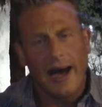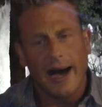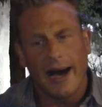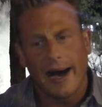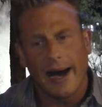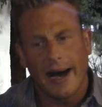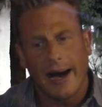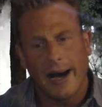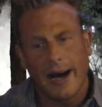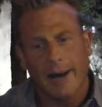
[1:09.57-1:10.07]

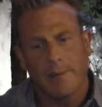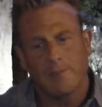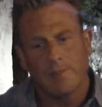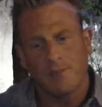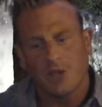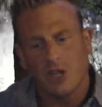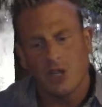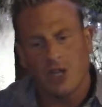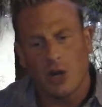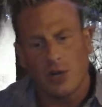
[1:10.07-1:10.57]
um,
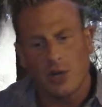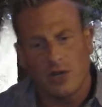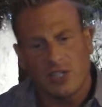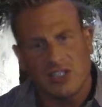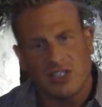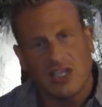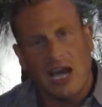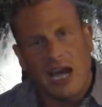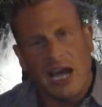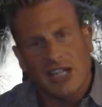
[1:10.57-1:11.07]
you know,
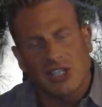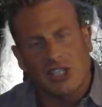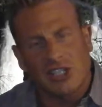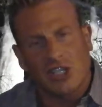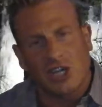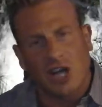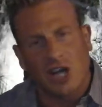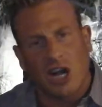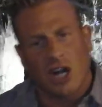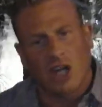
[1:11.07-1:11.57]
these guys
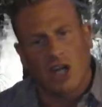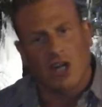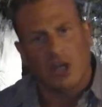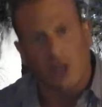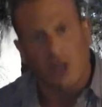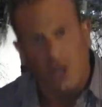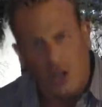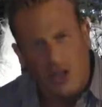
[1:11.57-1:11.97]
are, are,